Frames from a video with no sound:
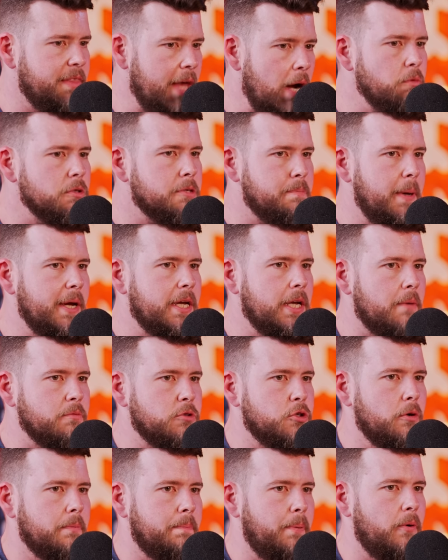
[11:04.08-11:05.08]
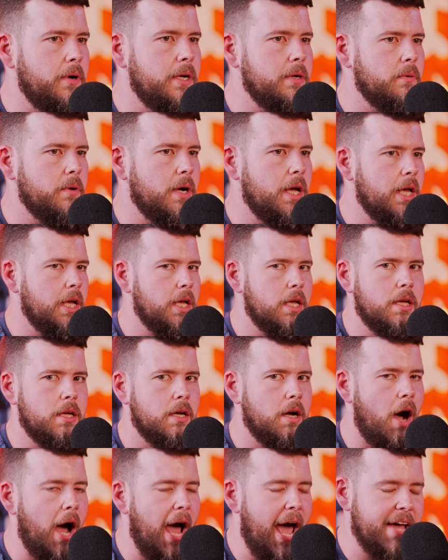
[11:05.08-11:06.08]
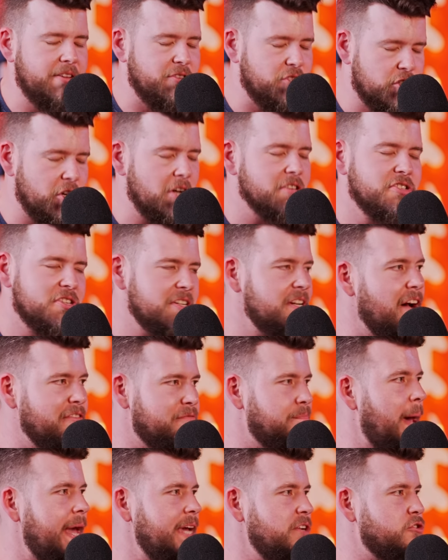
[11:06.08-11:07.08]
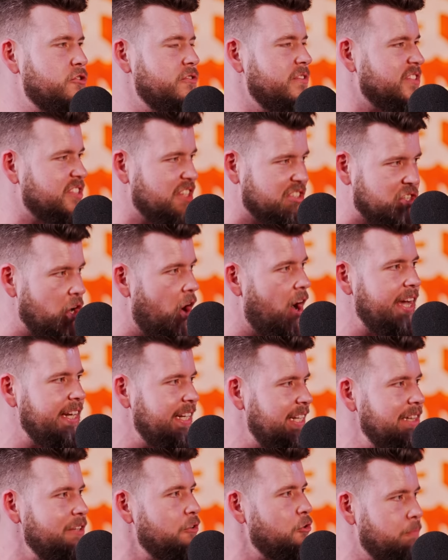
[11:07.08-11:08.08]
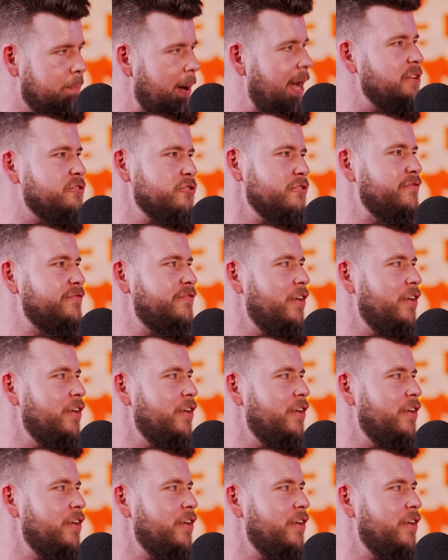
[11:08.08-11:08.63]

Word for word: And that was picking up to a point where I had just enough patrons, a tiny little patron